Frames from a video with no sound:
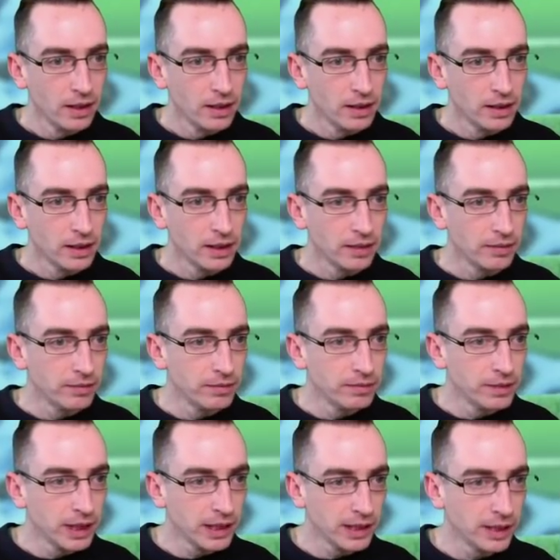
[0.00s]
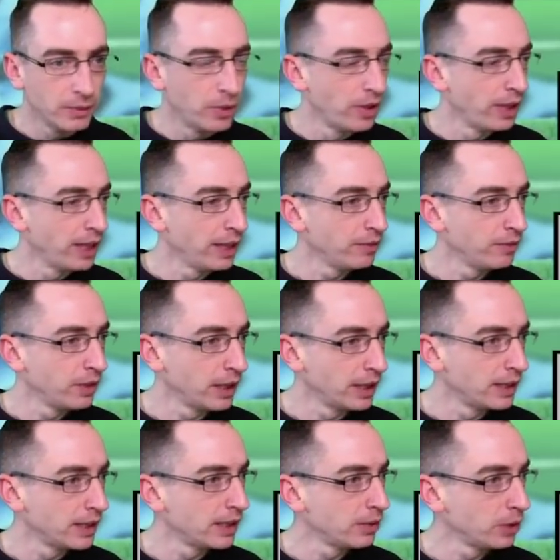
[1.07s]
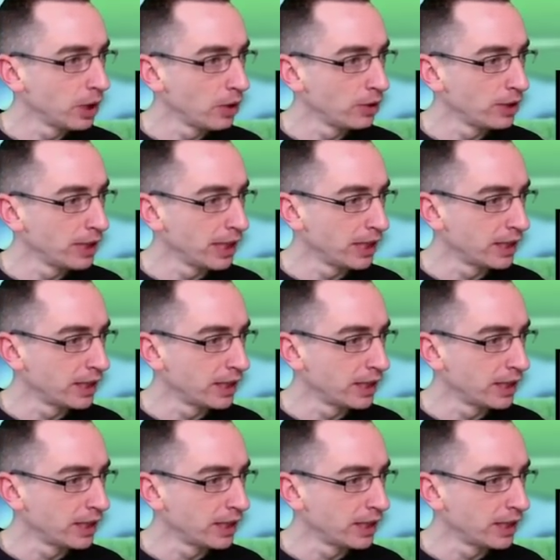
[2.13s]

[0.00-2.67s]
Yeah, nasty one there. Right, let's see what hole 6